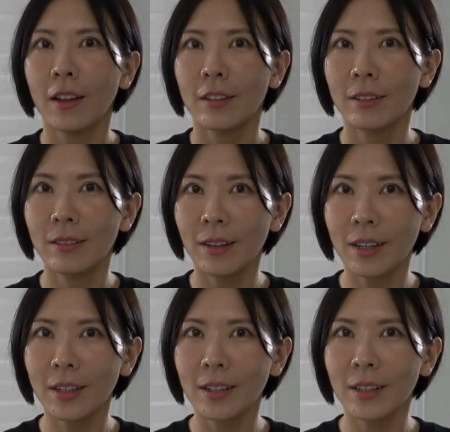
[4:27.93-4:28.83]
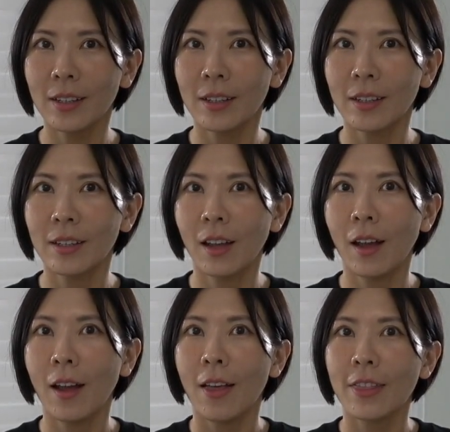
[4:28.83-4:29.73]
L.
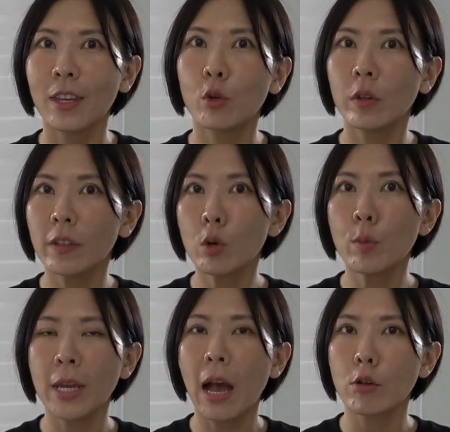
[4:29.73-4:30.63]
The equivalent would be how